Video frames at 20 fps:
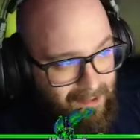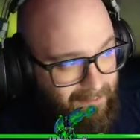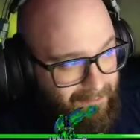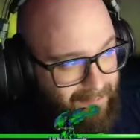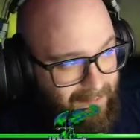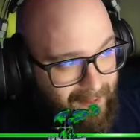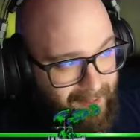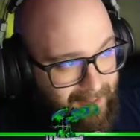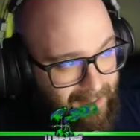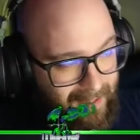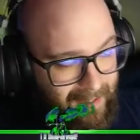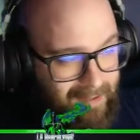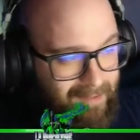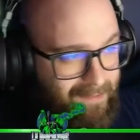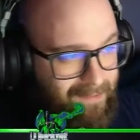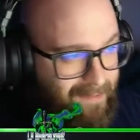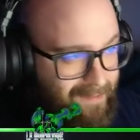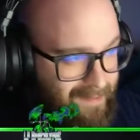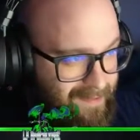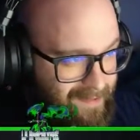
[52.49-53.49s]
you know, the
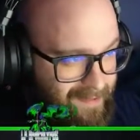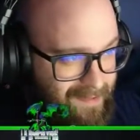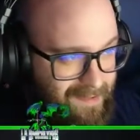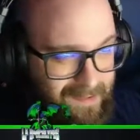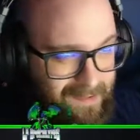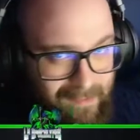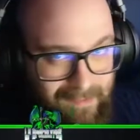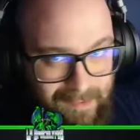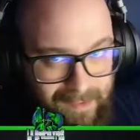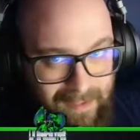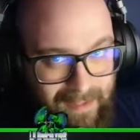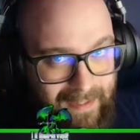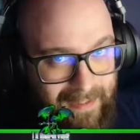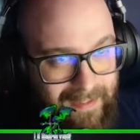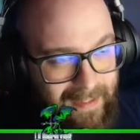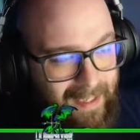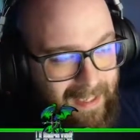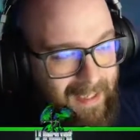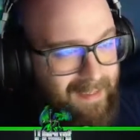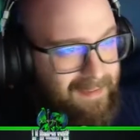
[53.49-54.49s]
theme of the
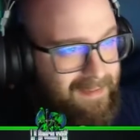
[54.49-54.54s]
celebration,